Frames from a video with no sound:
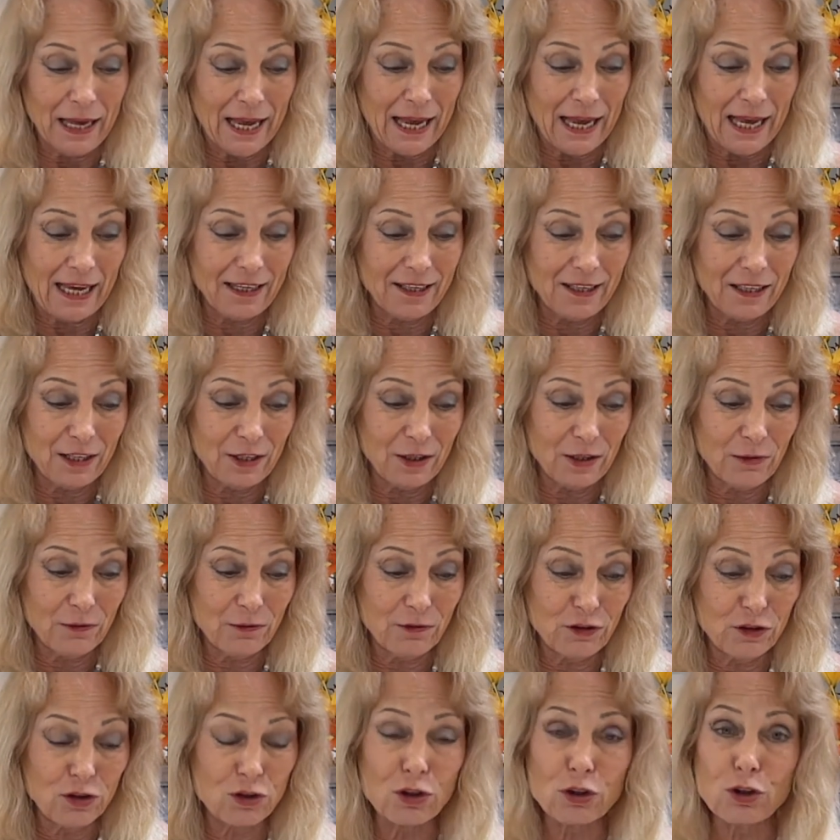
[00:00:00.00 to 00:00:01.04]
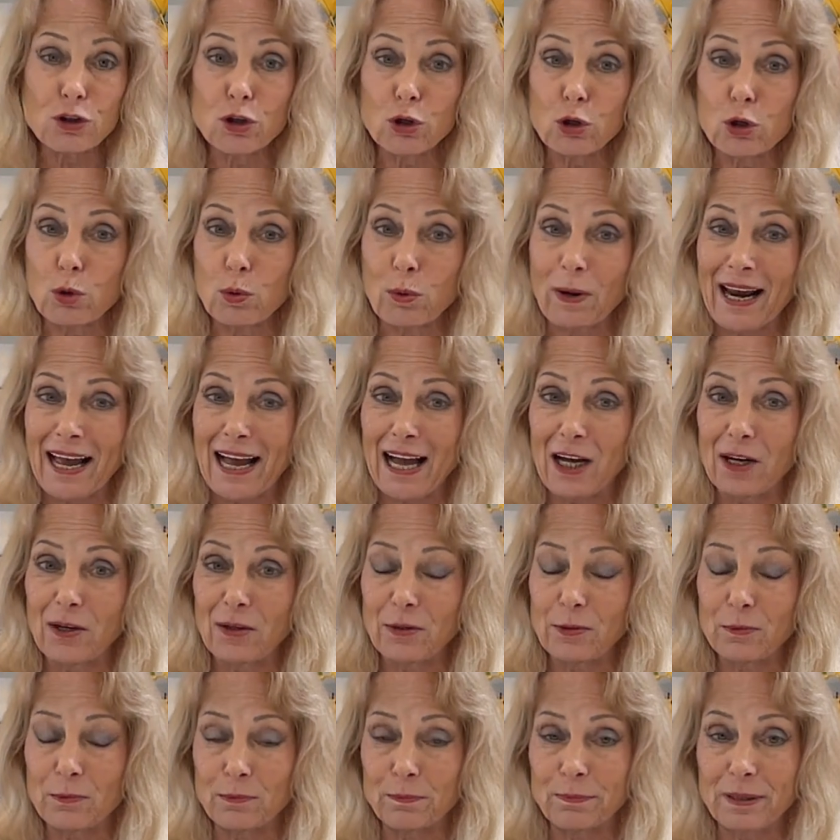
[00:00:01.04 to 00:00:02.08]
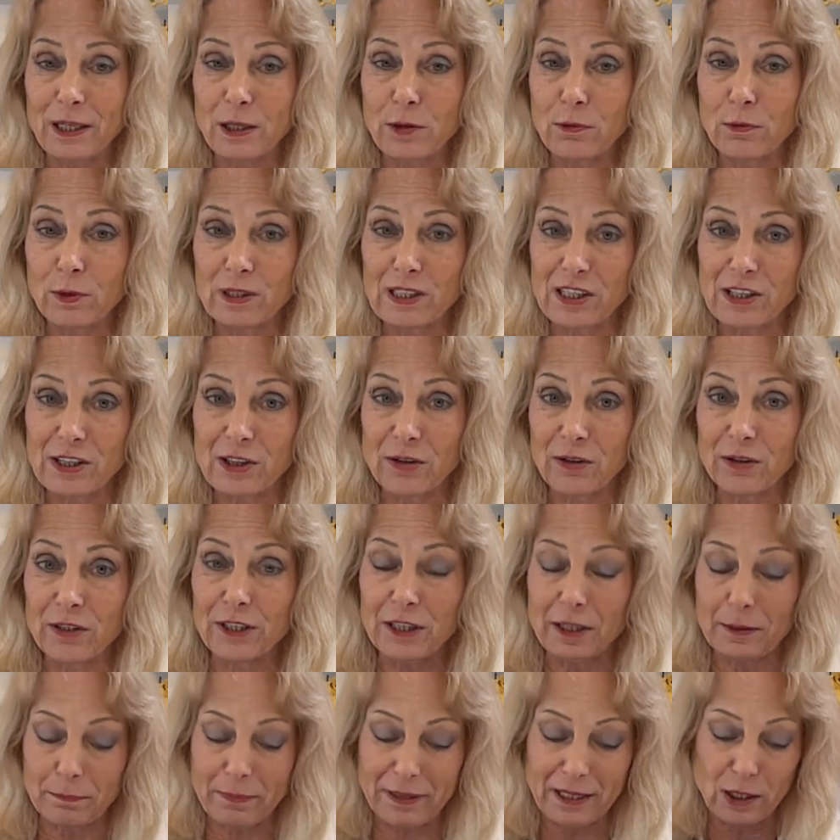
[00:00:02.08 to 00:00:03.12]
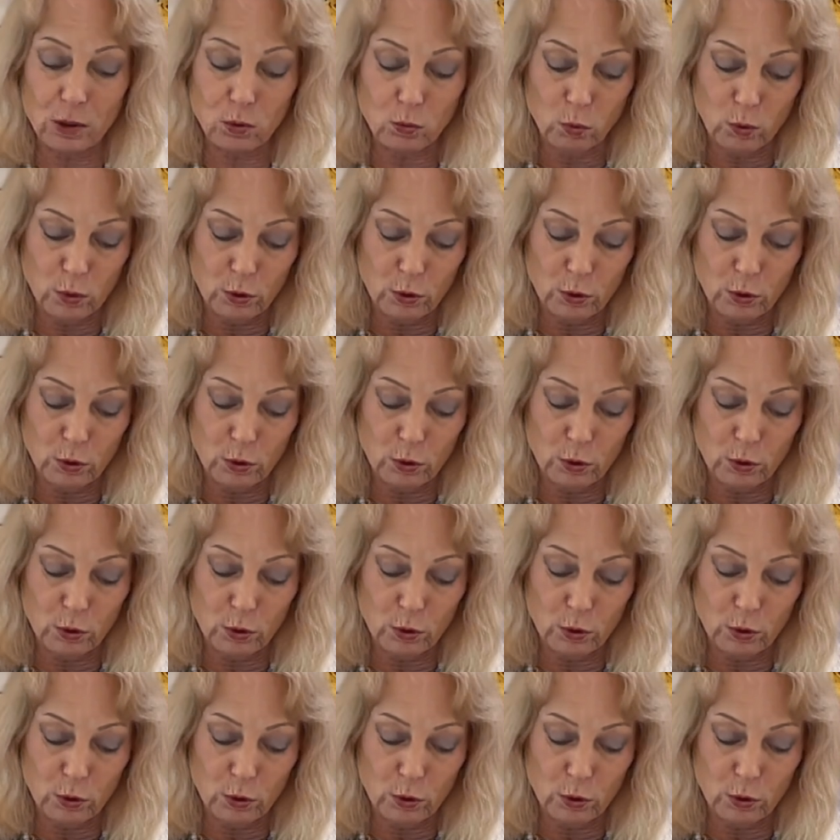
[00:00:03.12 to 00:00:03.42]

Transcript: and you've stood your ground, being resilient, being